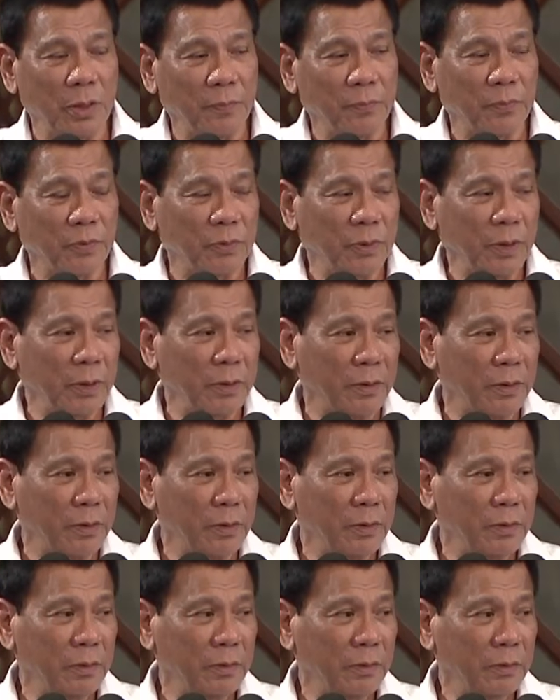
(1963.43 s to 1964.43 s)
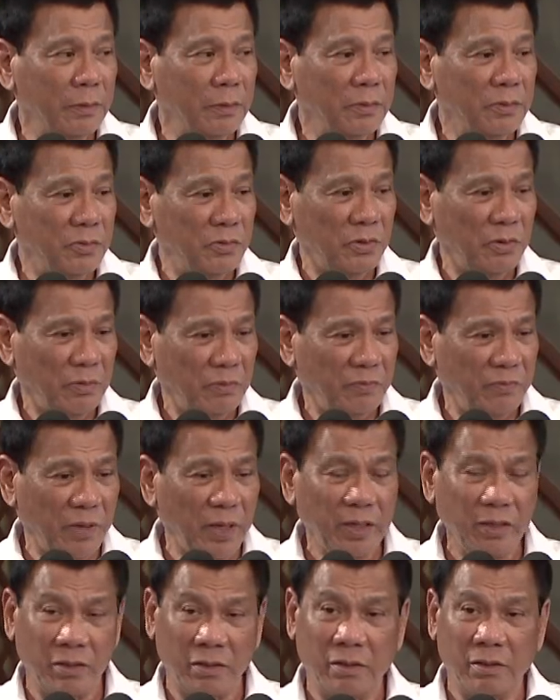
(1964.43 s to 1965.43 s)
up to there. So,
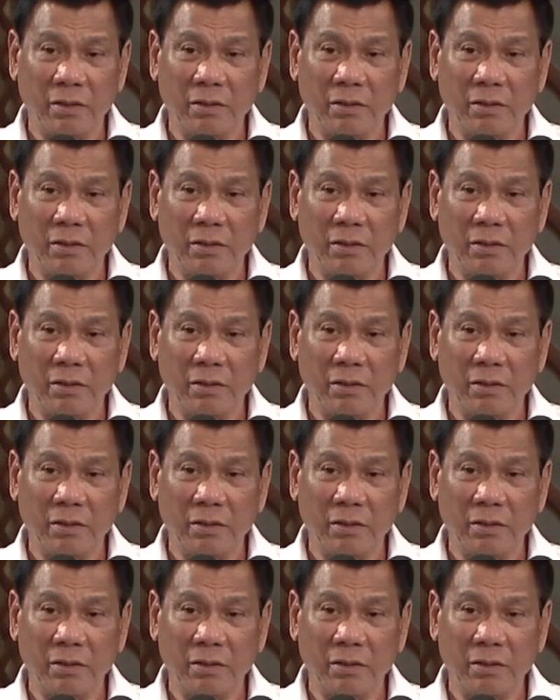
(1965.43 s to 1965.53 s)
fine.